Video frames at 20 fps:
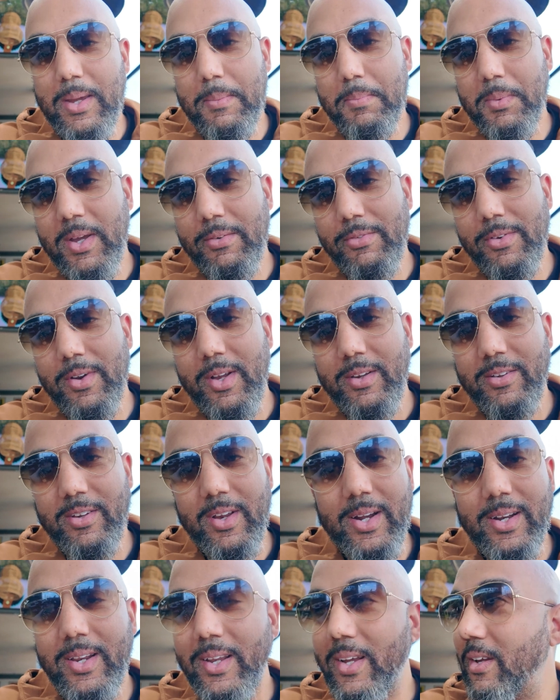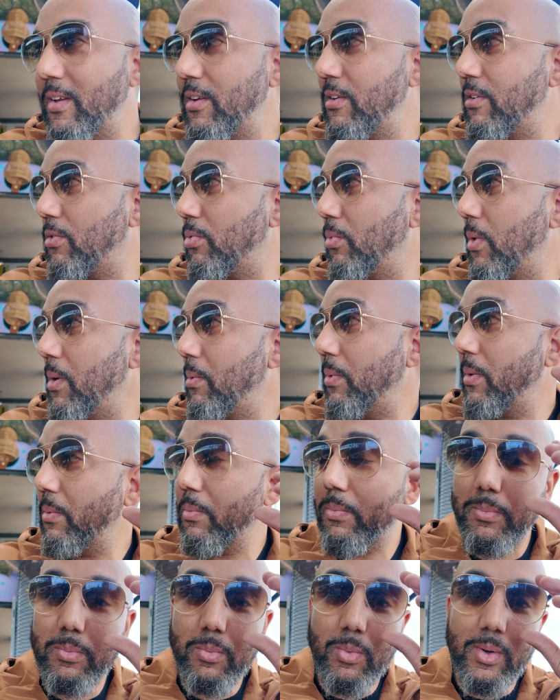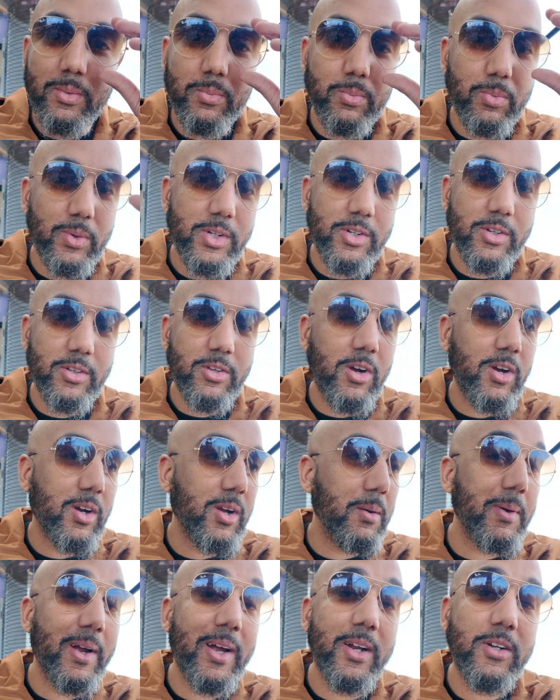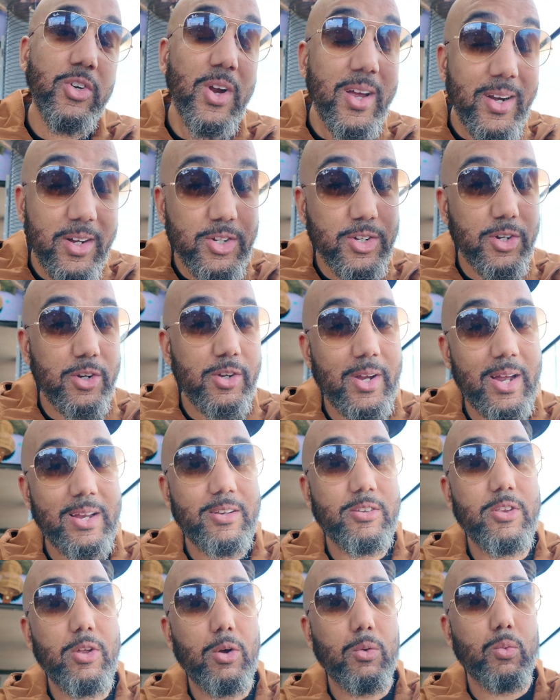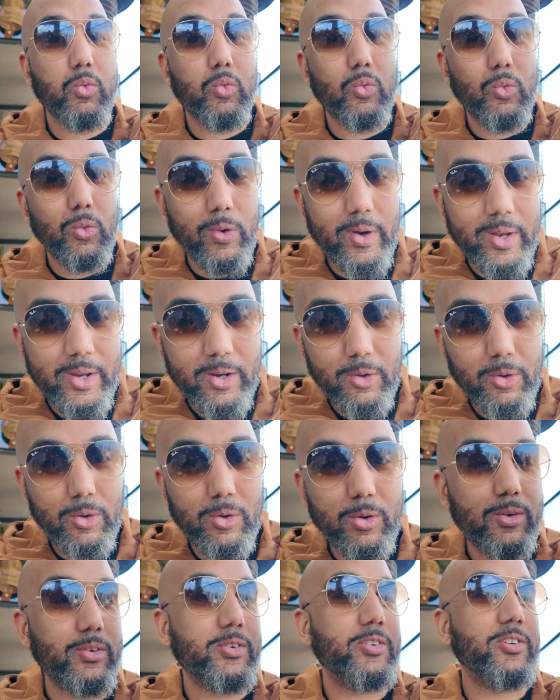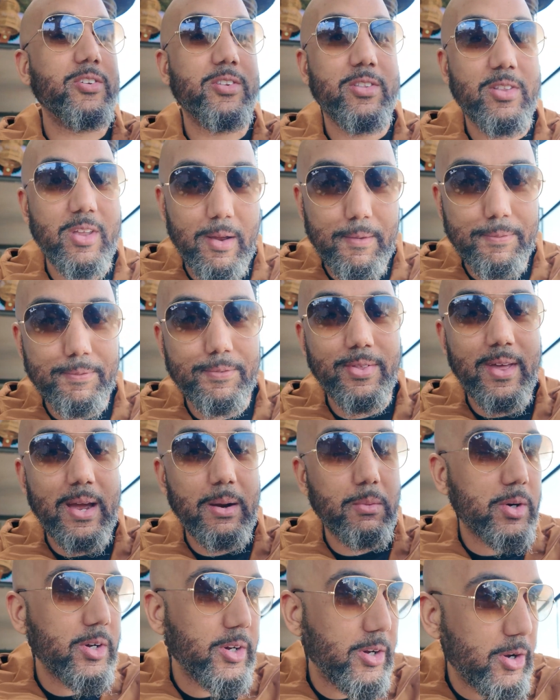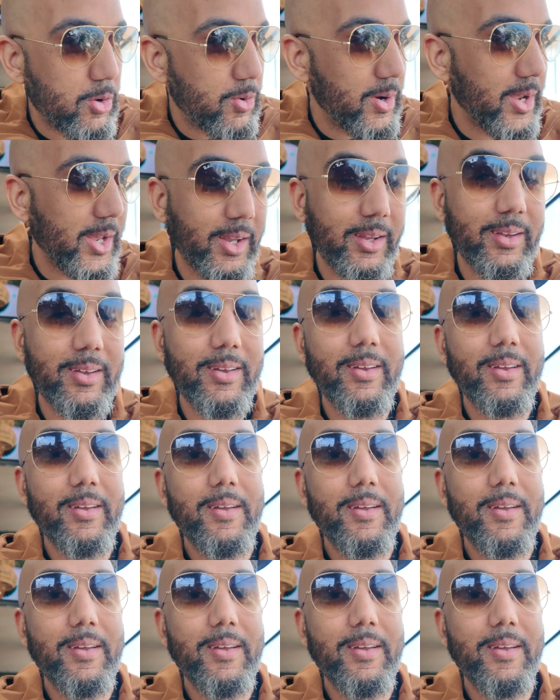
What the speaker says: keep giving us ideas what we should talk about. I try to show you guys the real stuff that we're doing.